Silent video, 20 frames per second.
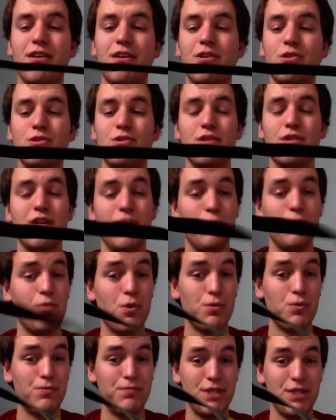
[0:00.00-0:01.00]
So I
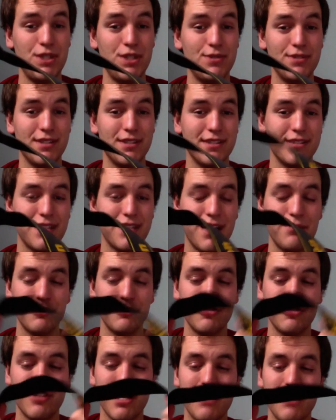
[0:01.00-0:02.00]
won't be using this camera
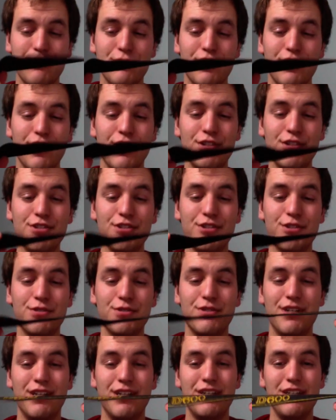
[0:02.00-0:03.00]
strap. Also,
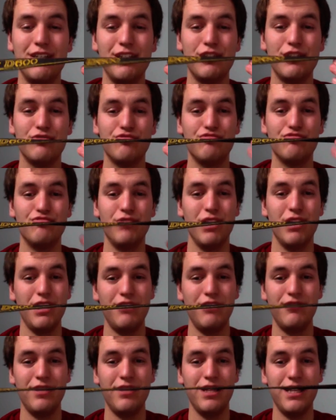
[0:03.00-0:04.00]
it's
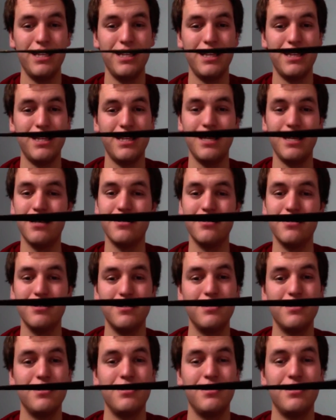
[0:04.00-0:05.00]
really thin
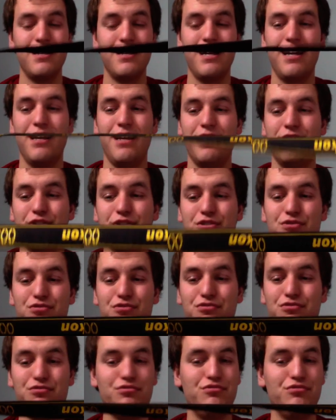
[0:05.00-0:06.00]
and
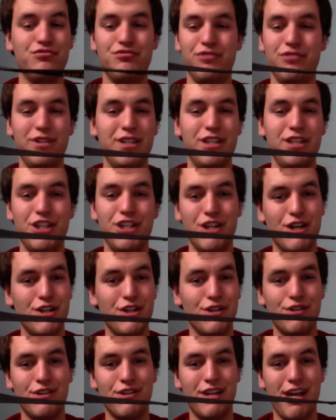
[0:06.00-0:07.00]
really not a
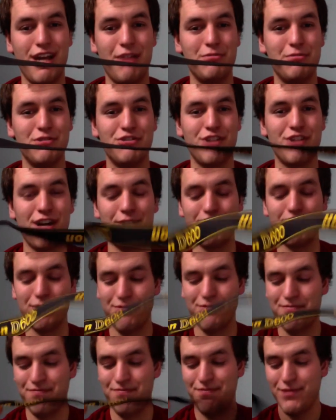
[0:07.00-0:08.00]
good camera strap.
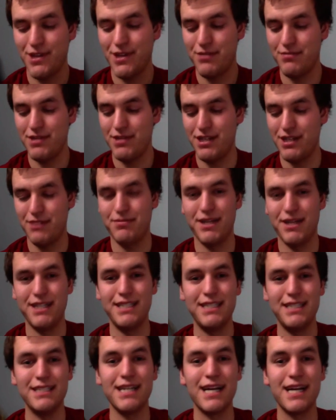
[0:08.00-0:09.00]
Like my
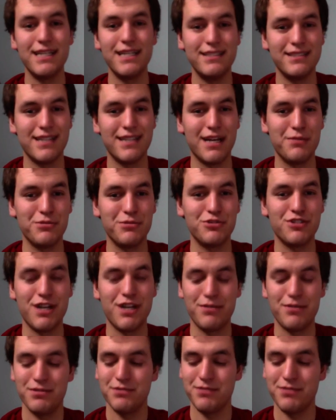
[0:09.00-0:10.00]
D90's camera
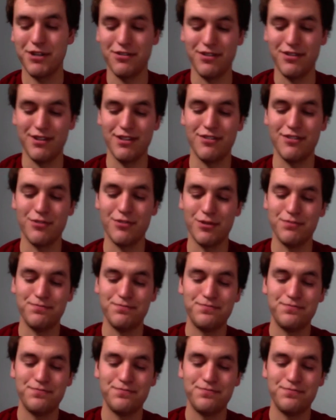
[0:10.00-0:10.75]
strap is better than this one.